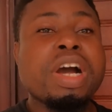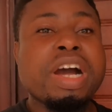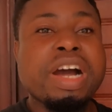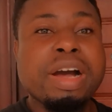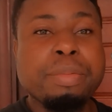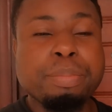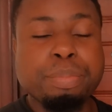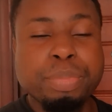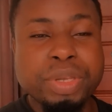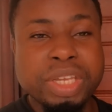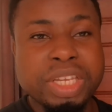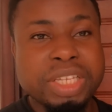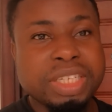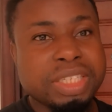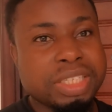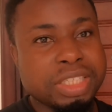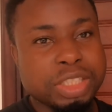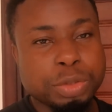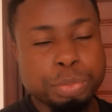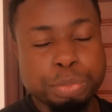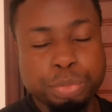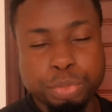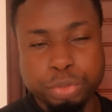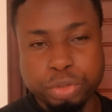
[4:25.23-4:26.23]
happy
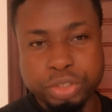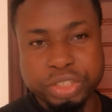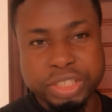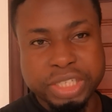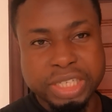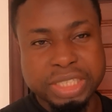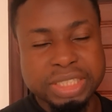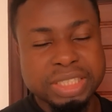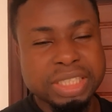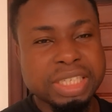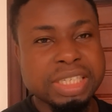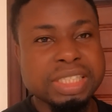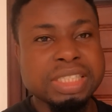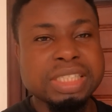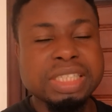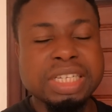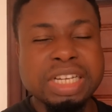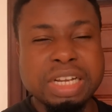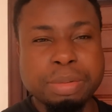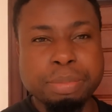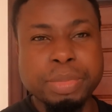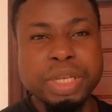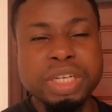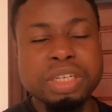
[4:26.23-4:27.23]
this project is
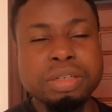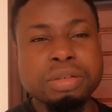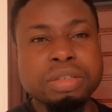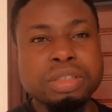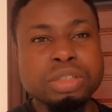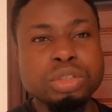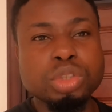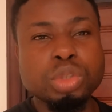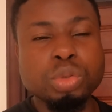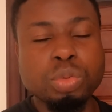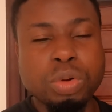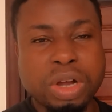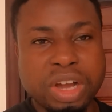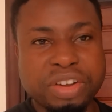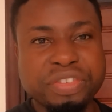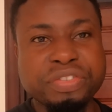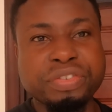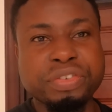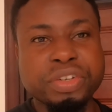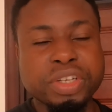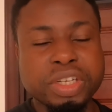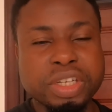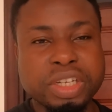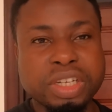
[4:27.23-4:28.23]
coming to
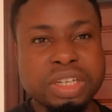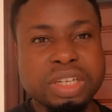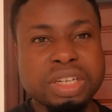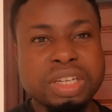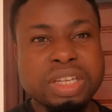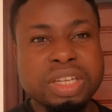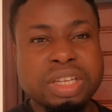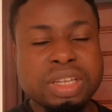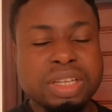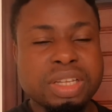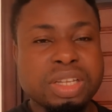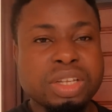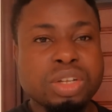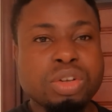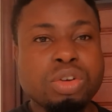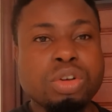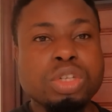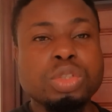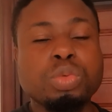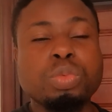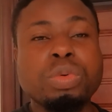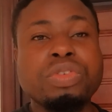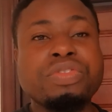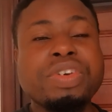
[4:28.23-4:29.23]
Africa
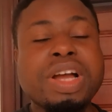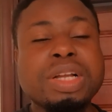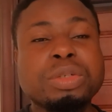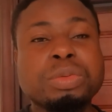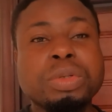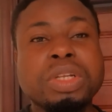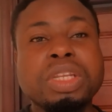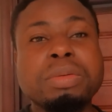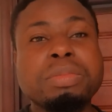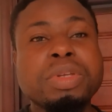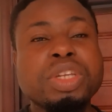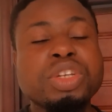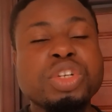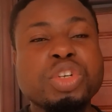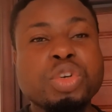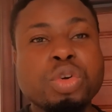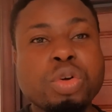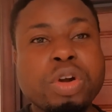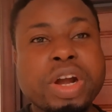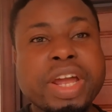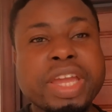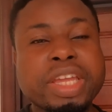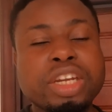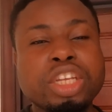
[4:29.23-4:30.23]
because we've actually been
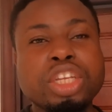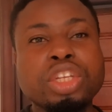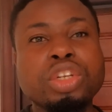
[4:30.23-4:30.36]
crying.